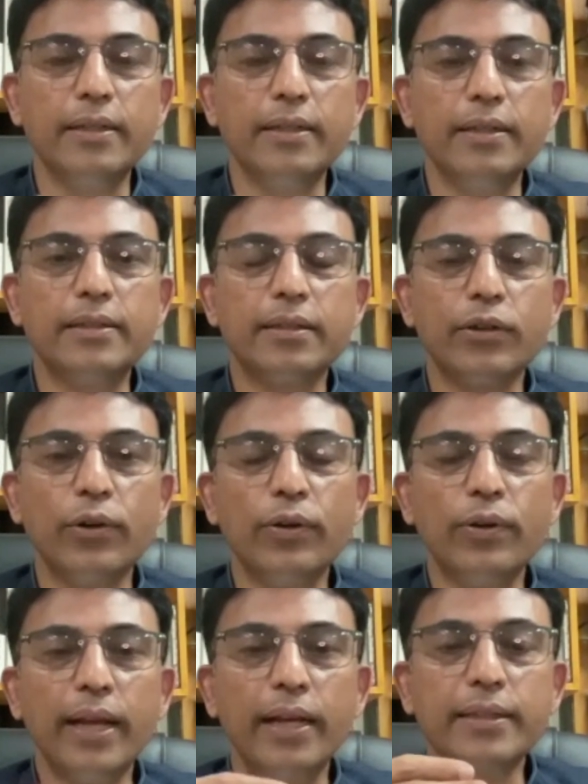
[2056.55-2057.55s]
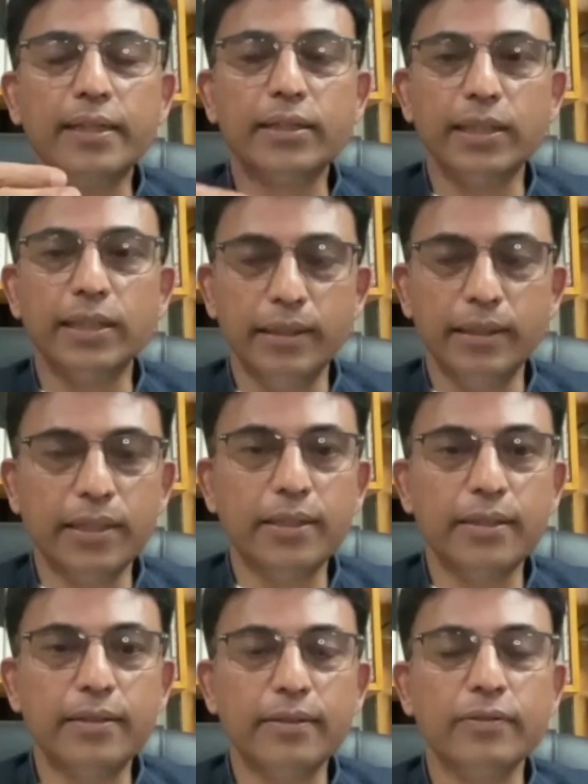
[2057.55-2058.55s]
is going to take such
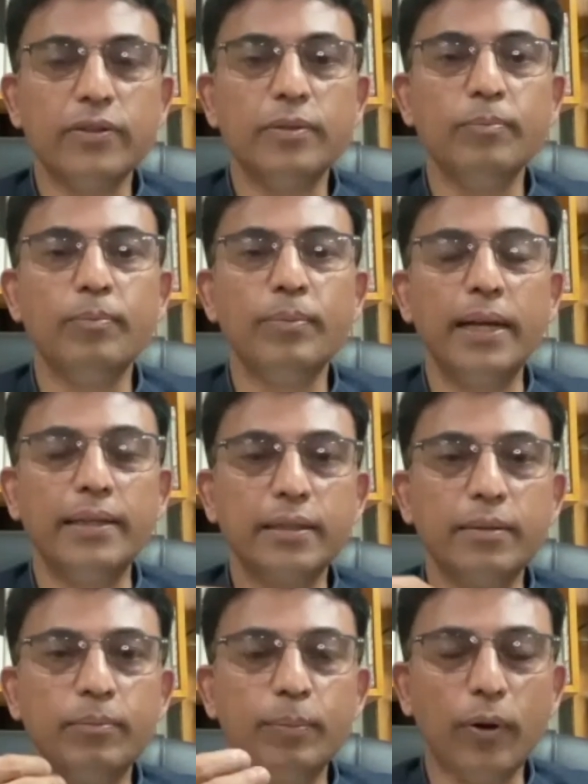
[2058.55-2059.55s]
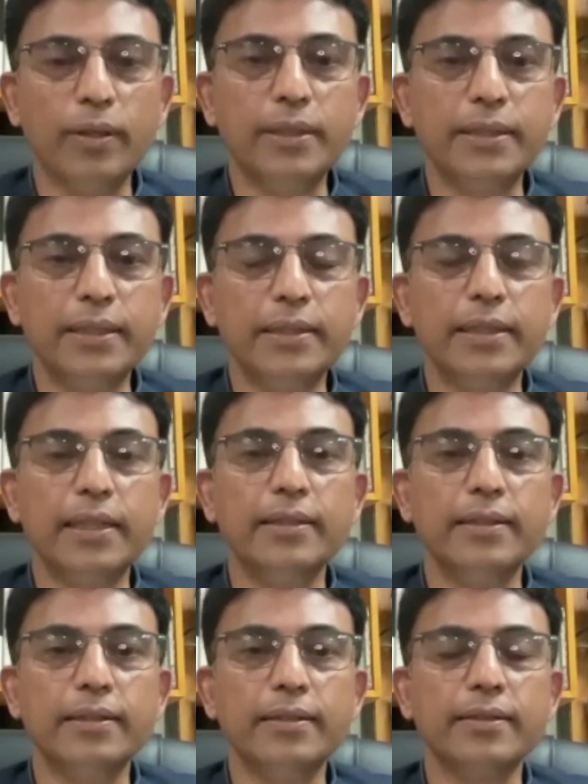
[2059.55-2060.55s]
initiatives, bring some policy
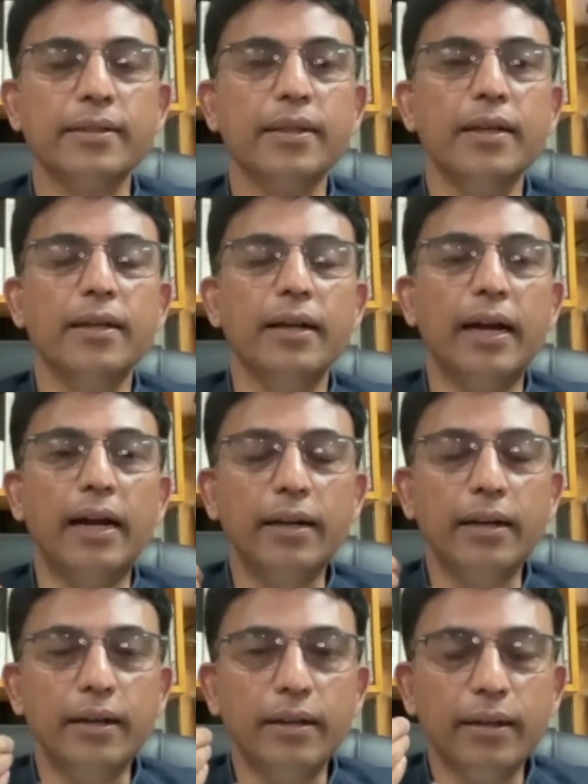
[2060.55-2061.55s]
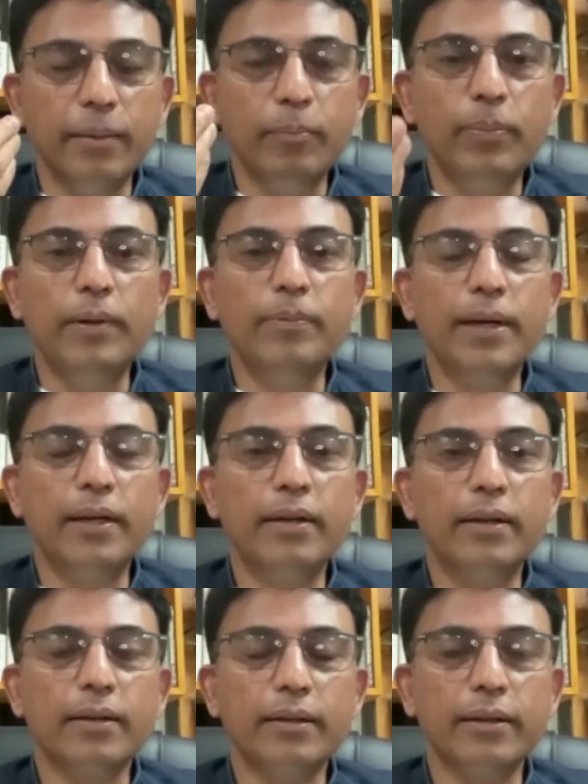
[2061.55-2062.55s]
changes, and
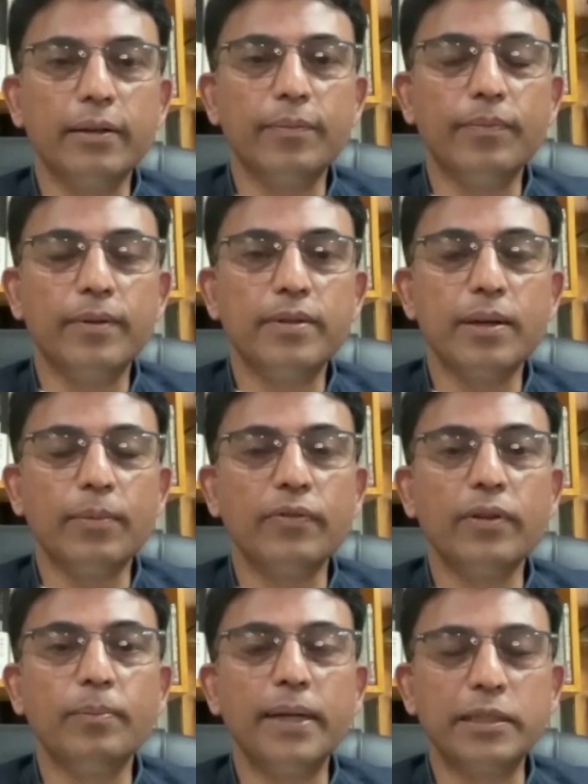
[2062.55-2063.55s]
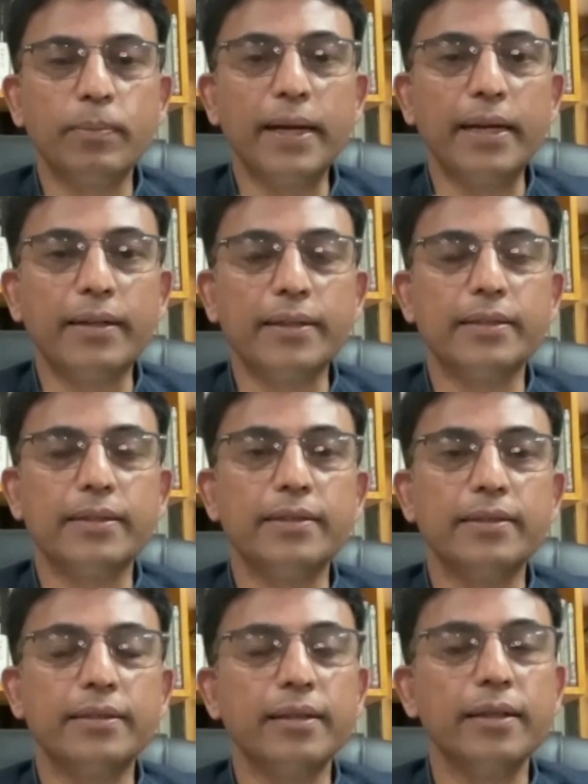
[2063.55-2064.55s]
implement some of the best
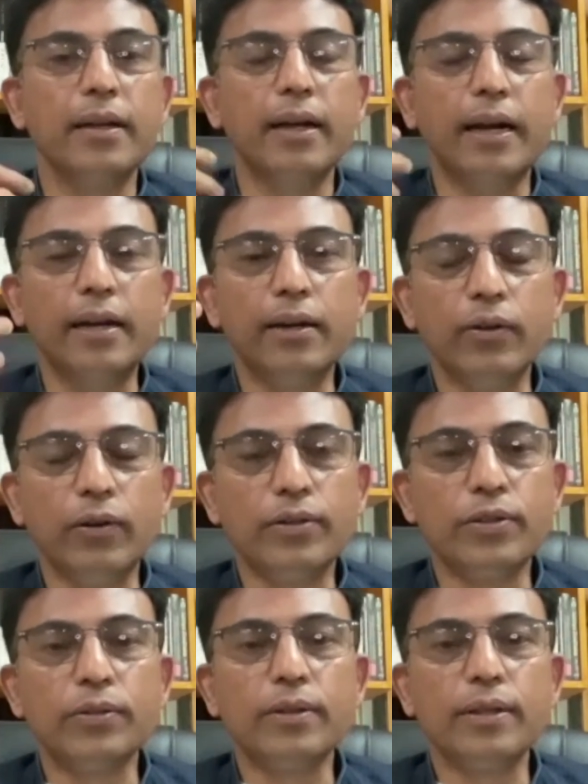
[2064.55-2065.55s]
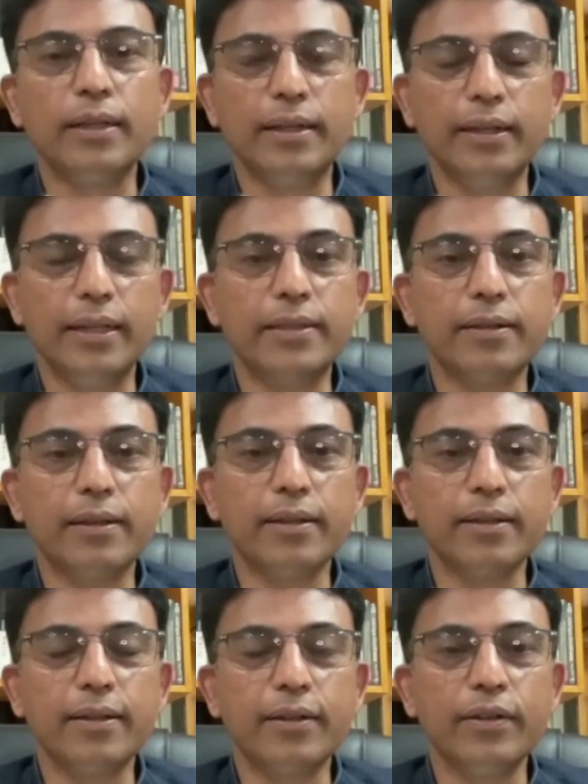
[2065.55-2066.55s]
practices. And also the little extra
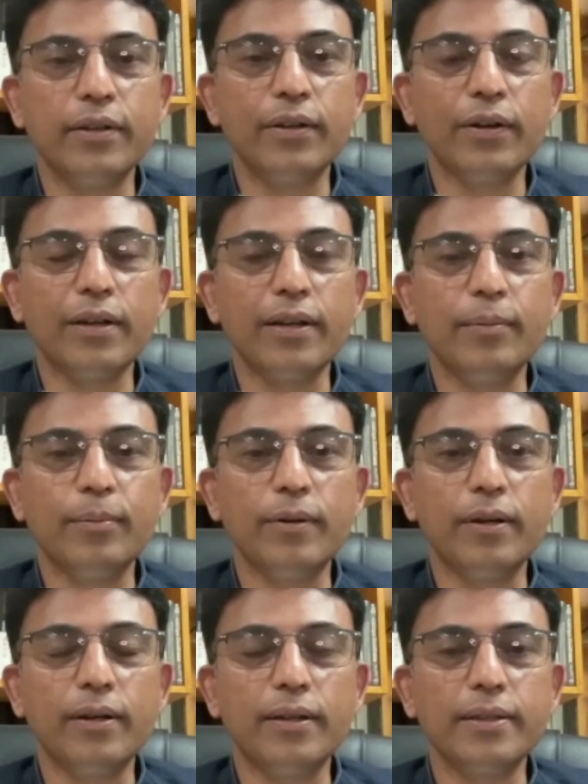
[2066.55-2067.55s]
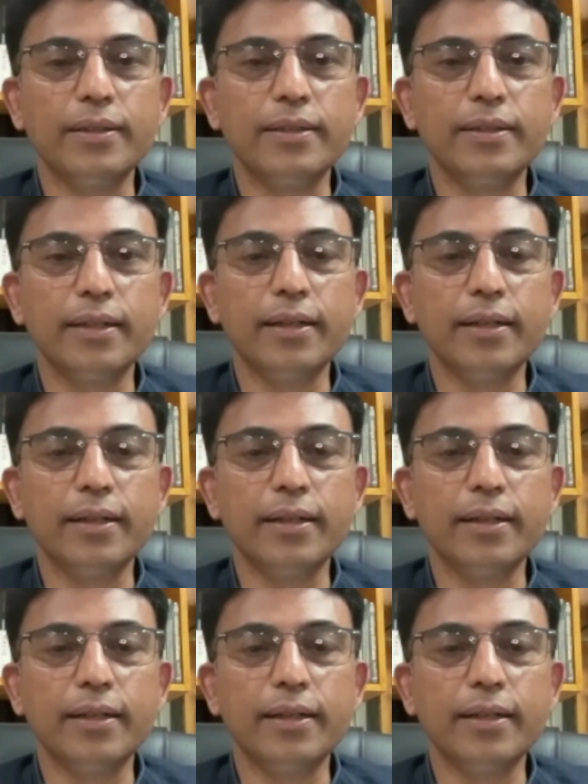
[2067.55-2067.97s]
that you're talking about is